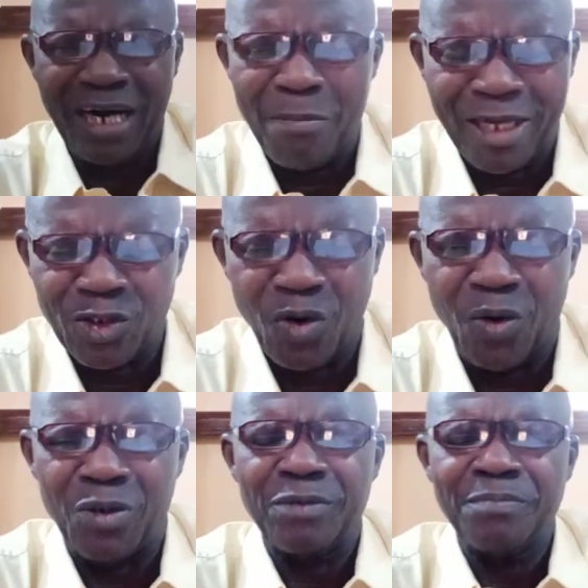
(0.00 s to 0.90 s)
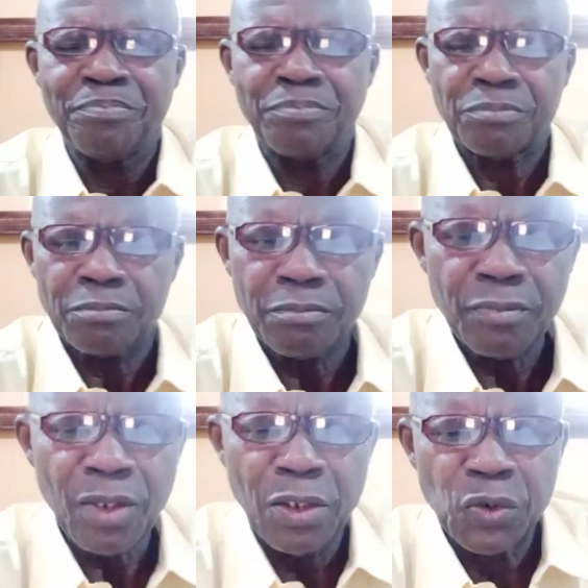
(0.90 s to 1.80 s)
grammar at all.
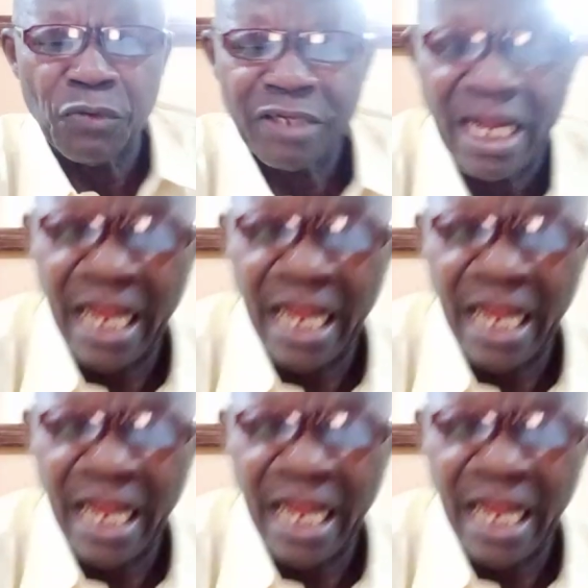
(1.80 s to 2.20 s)
So we can